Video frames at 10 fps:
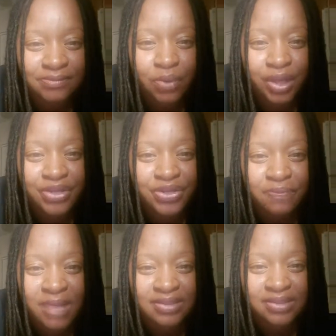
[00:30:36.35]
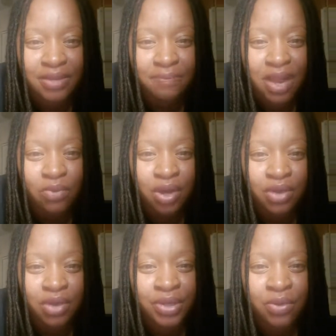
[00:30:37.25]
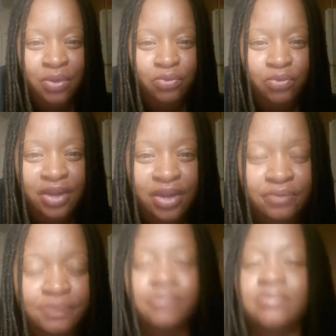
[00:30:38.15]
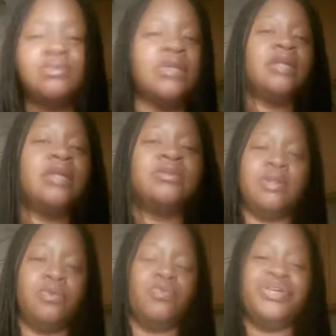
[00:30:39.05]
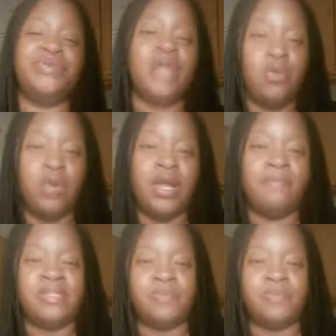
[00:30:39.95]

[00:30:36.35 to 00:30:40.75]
Well, you messed up my work record. Well, you know what, Miss